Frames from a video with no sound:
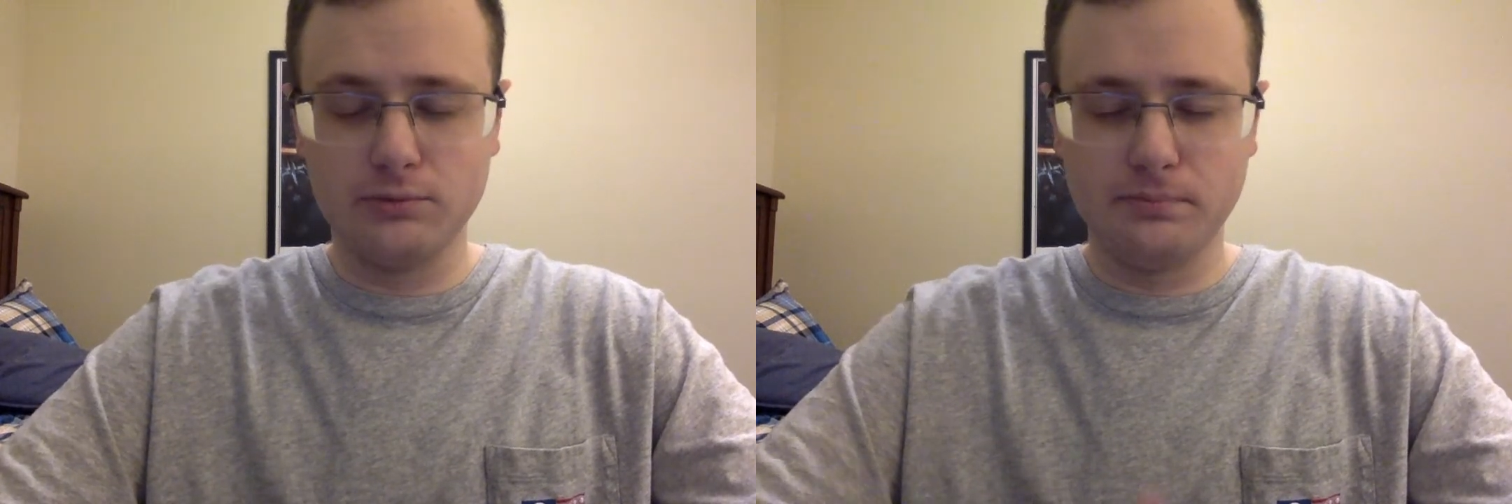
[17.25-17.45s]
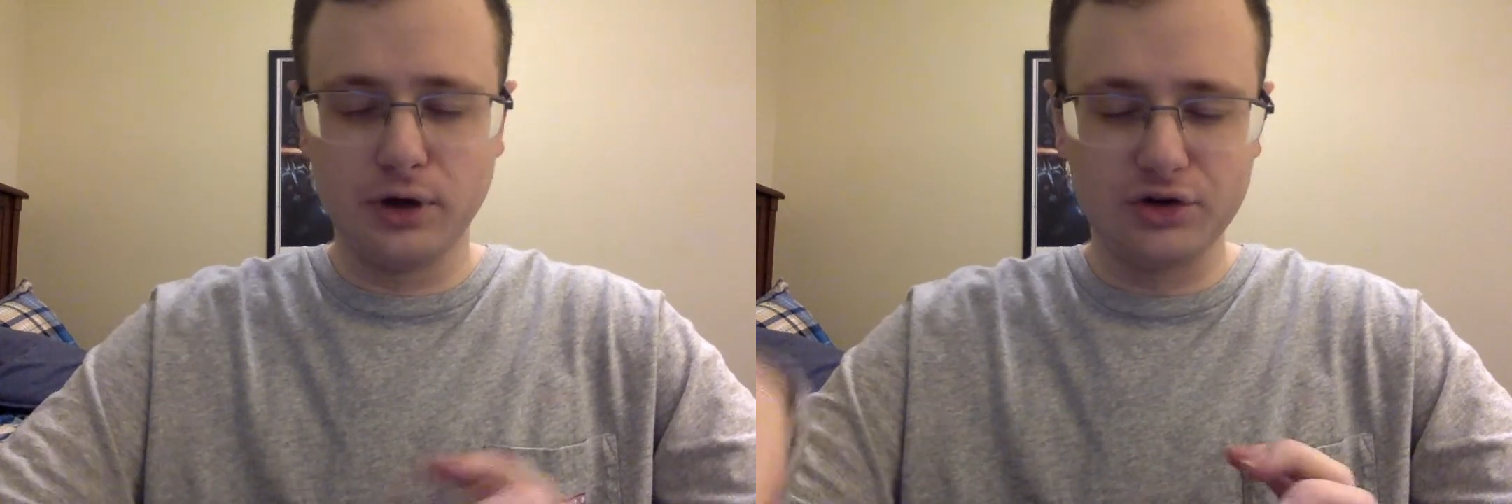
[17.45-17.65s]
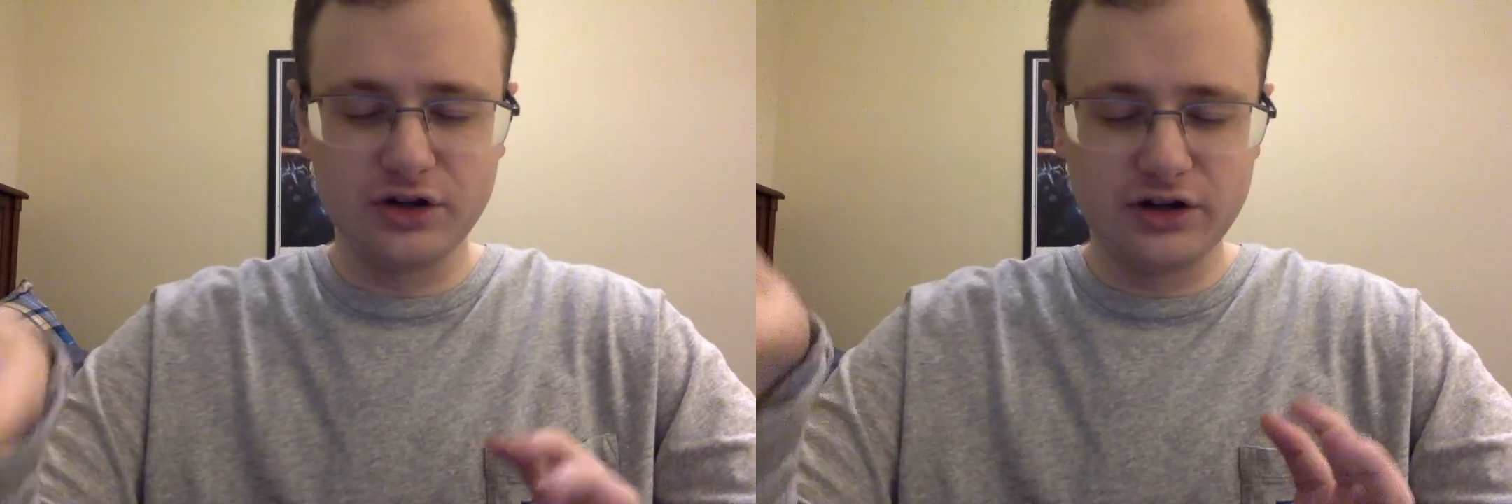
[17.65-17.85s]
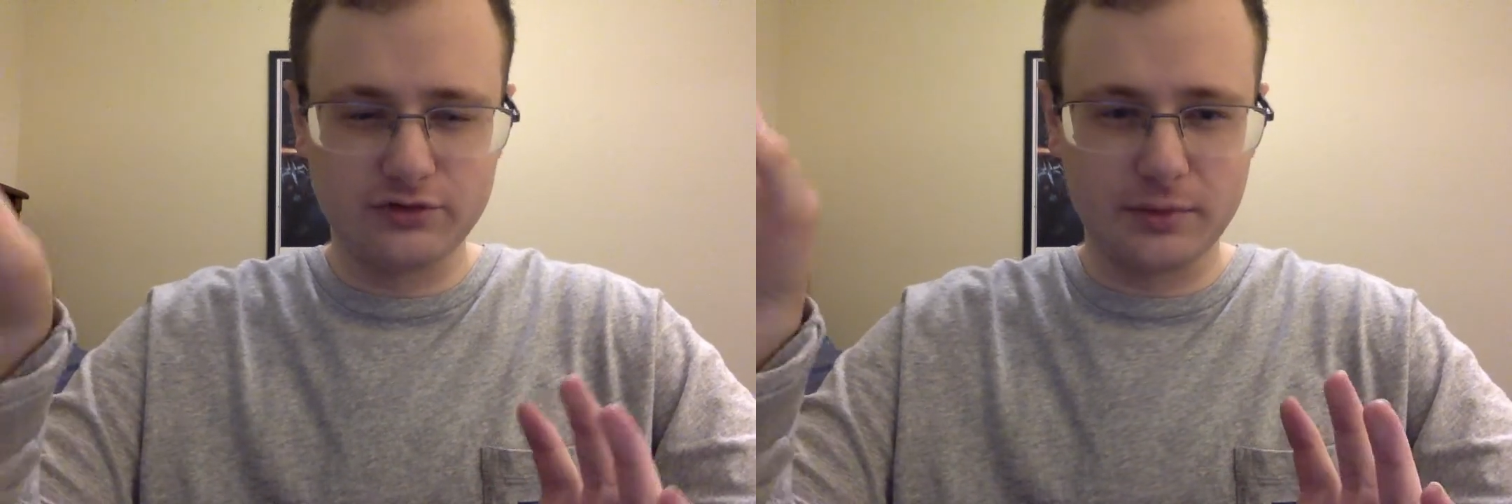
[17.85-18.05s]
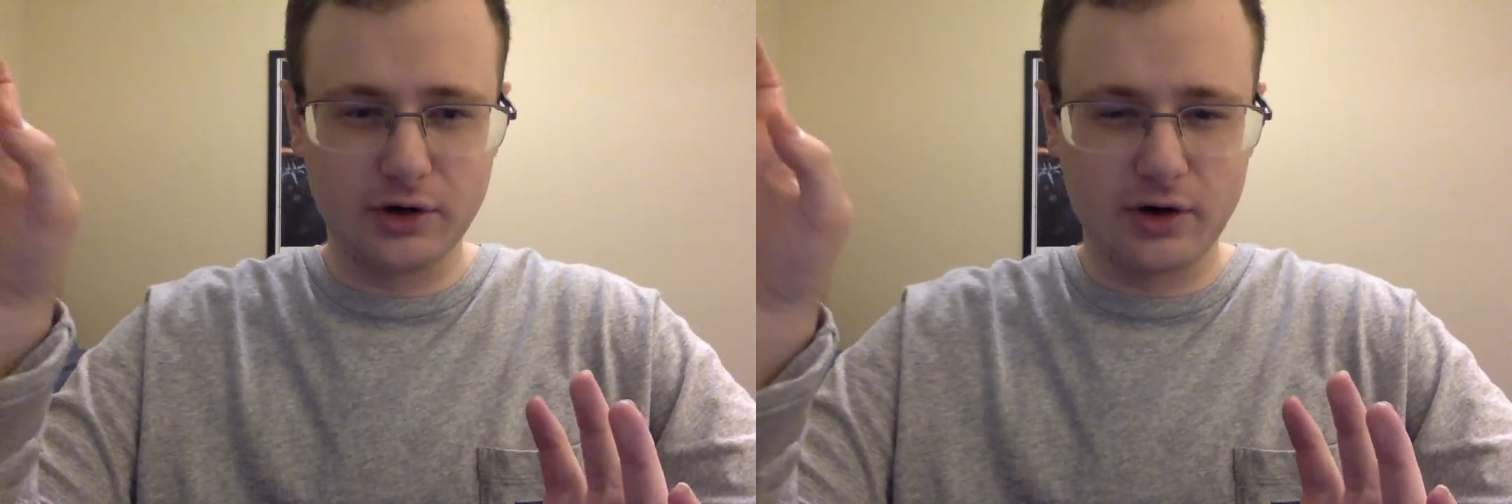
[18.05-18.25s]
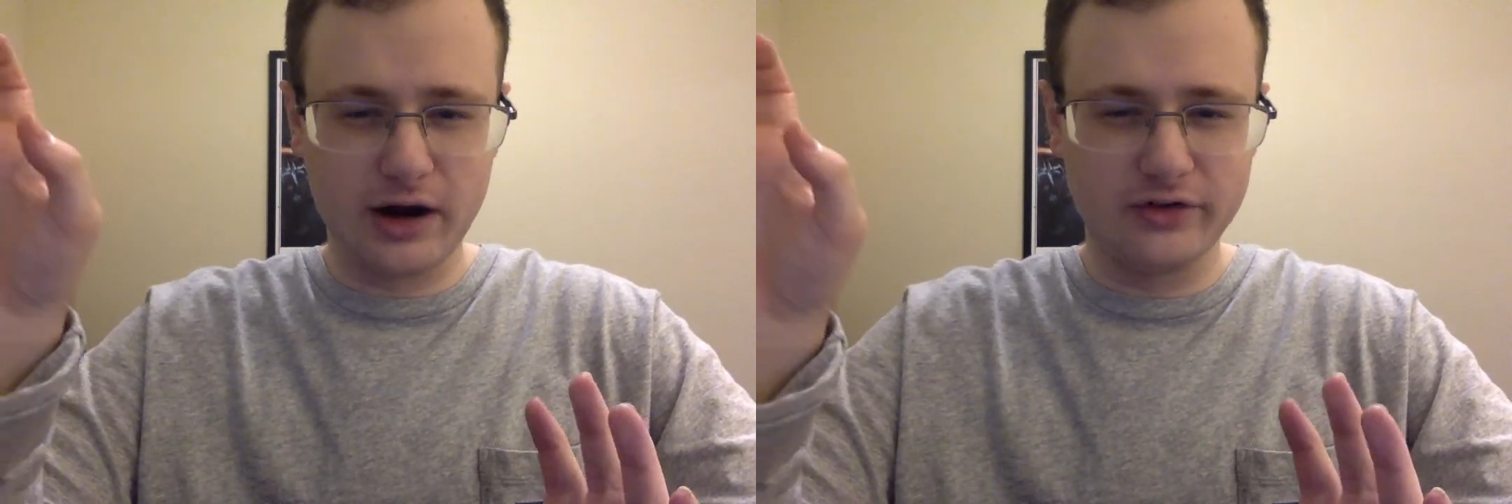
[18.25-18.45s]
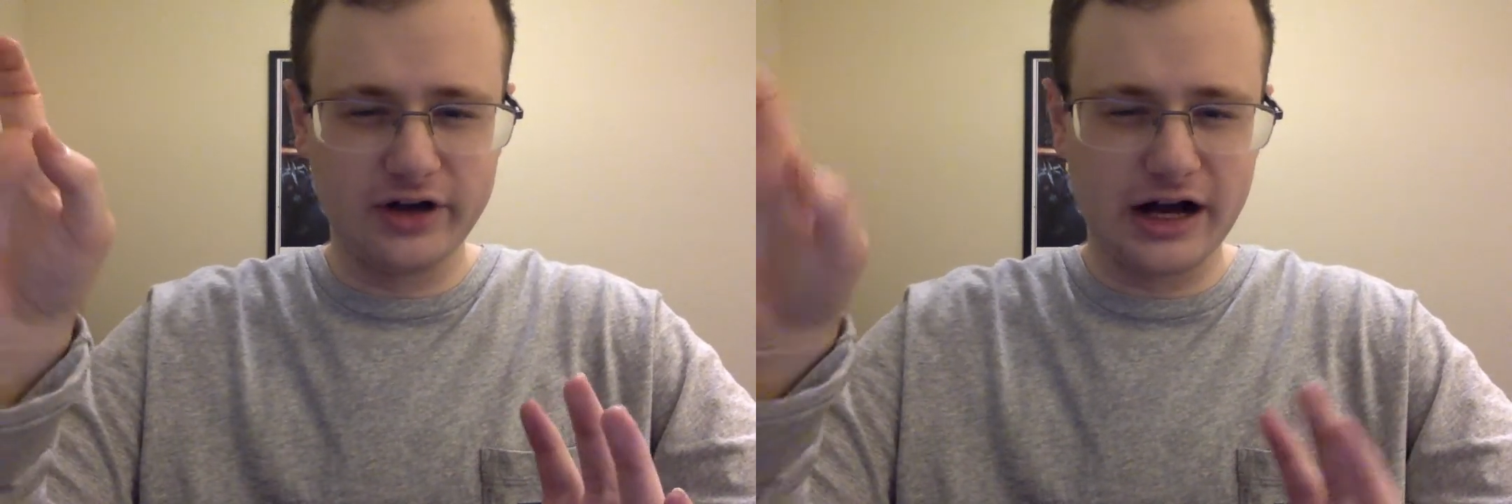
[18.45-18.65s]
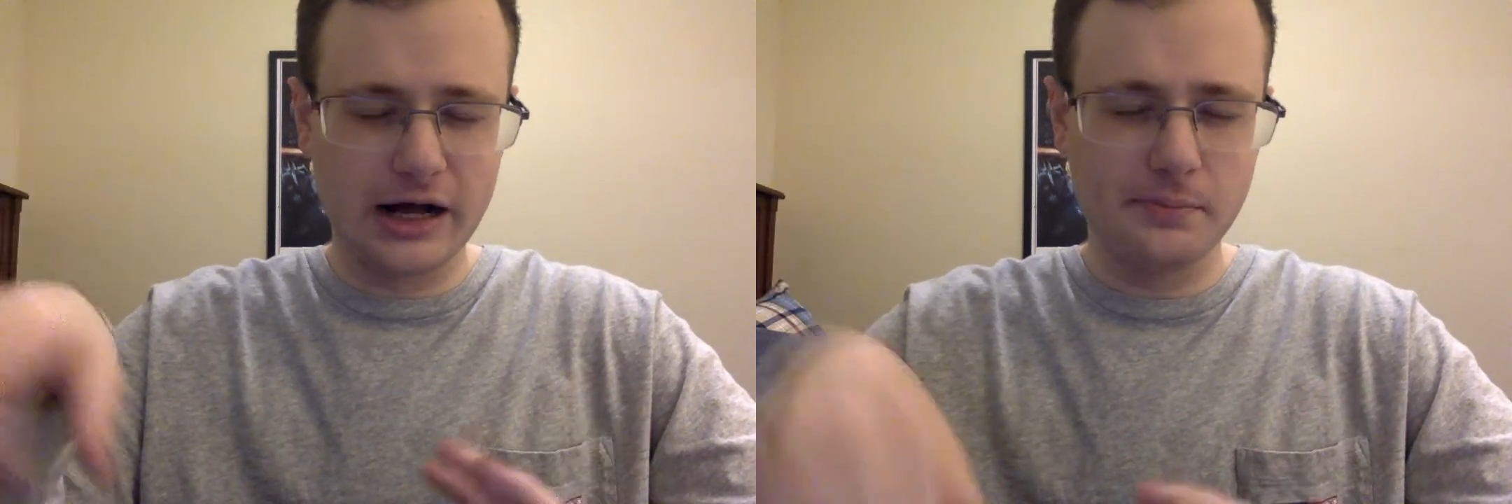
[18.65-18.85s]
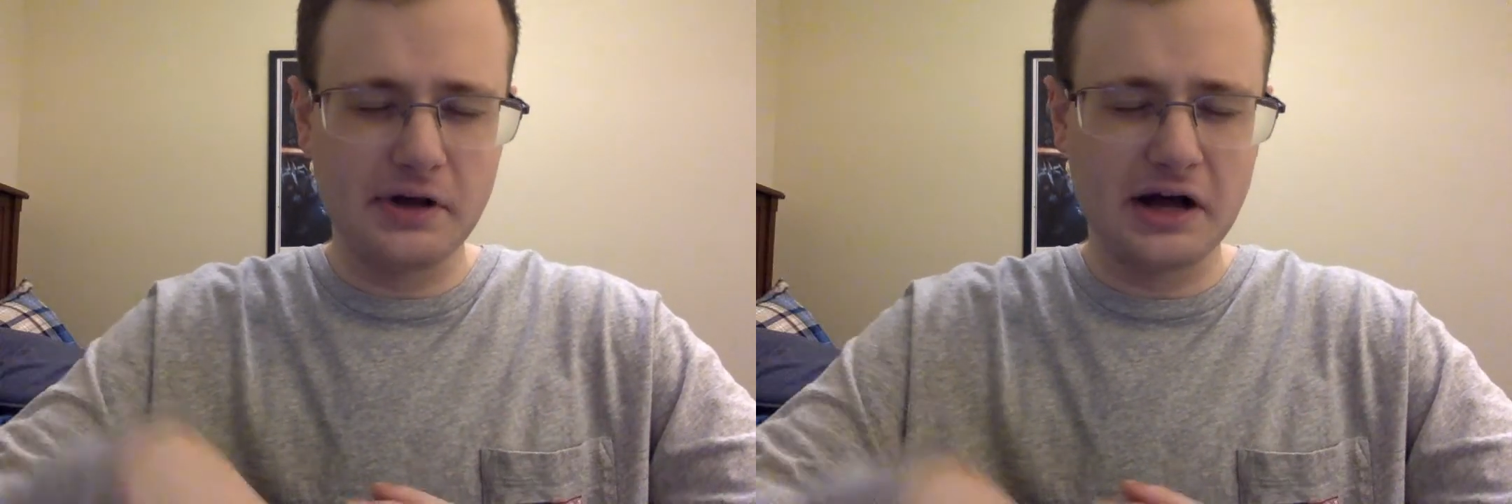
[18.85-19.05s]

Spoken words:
build it from the ground up.